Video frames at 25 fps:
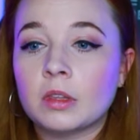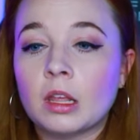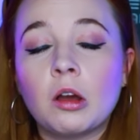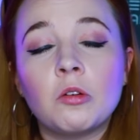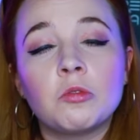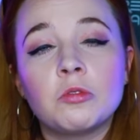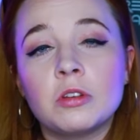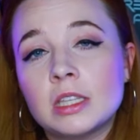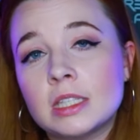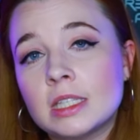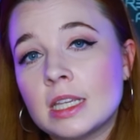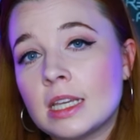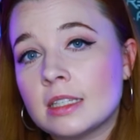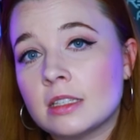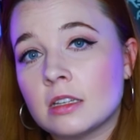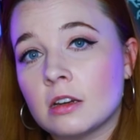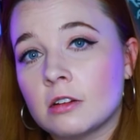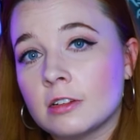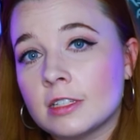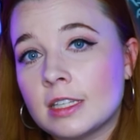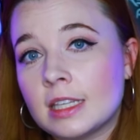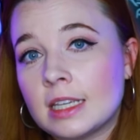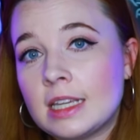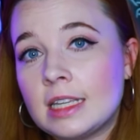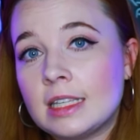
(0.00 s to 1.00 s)
Obviously, it's
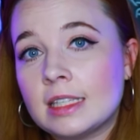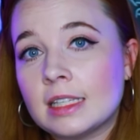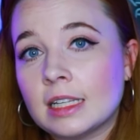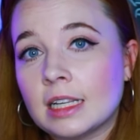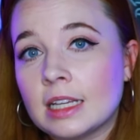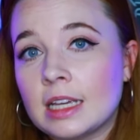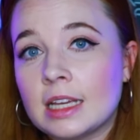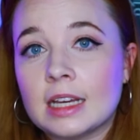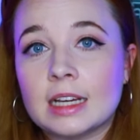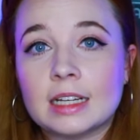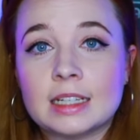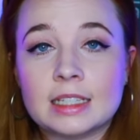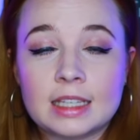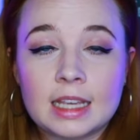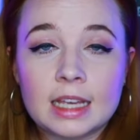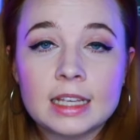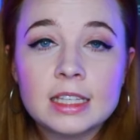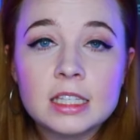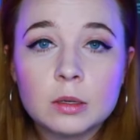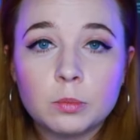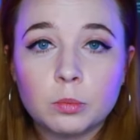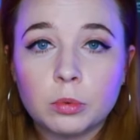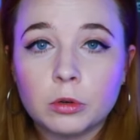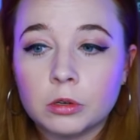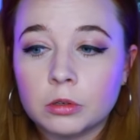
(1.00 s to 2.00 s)
not as easily
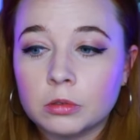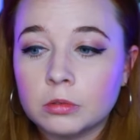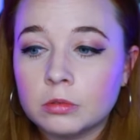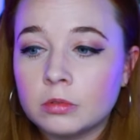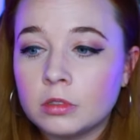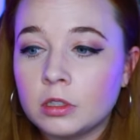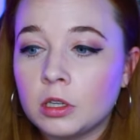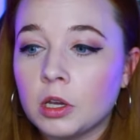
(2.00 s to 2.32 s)
accessible.